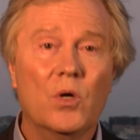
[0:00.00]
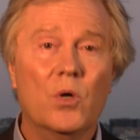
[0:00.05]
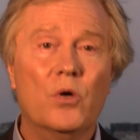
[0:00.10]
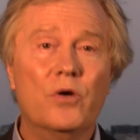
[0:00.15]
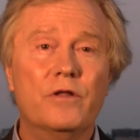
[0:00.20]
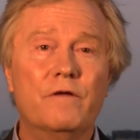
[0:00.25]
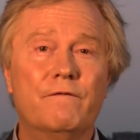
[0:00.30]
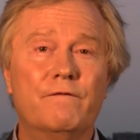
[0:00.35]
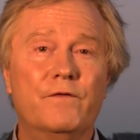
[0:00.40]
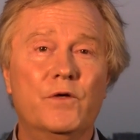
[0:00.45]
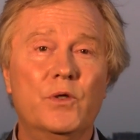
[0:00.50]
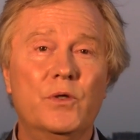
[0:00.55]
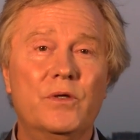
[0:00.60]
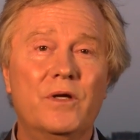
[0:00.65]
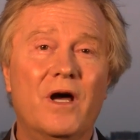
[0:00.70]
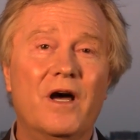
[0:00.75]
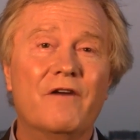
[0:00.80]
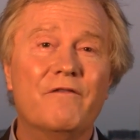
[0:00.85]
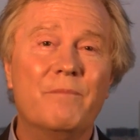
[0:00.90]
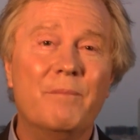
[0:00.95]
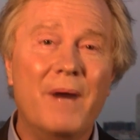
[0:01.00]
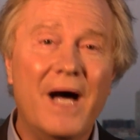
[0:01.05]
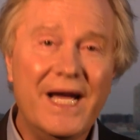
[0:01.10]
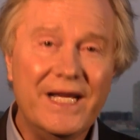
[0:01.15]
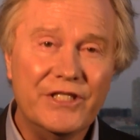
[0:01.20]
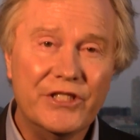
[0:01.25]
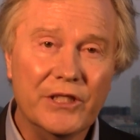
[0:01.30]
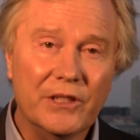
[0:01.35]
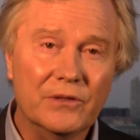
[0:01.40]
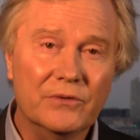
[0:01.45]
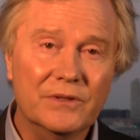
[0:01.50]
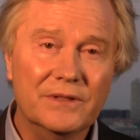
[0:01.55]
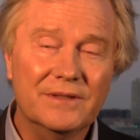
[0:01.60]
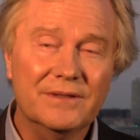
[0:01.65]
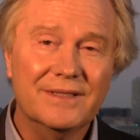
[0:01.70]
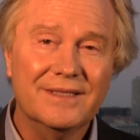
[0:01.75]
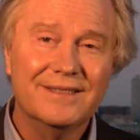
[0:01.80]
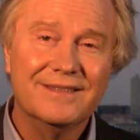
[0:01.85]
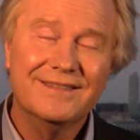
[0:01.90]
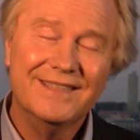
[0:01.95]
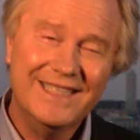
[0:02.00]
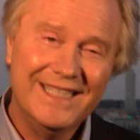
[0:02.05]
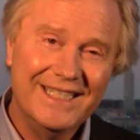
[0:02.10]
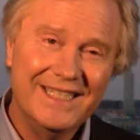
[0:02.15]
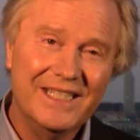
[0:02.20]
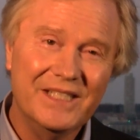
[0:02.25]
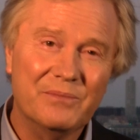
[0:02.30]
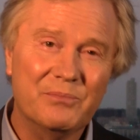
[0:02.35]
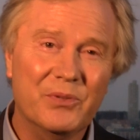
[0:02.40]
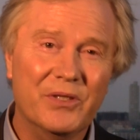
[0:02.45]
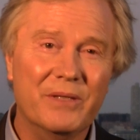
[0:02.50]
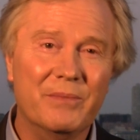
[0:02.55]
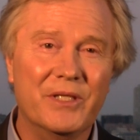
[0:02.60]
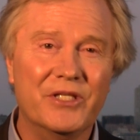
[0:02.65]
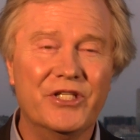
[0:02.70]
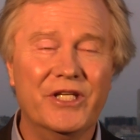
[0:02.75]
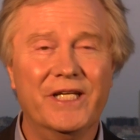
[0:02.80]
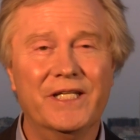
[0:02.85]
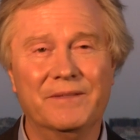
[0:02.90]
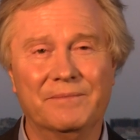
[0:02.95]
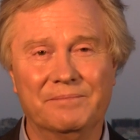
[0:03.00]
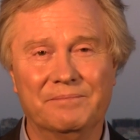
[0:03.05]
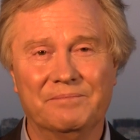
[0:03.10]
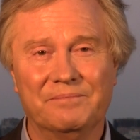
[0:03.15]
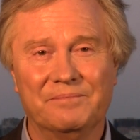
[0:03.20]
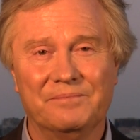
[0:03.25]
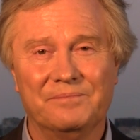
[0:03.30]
or the food of my children, well, that's pretty much hidden.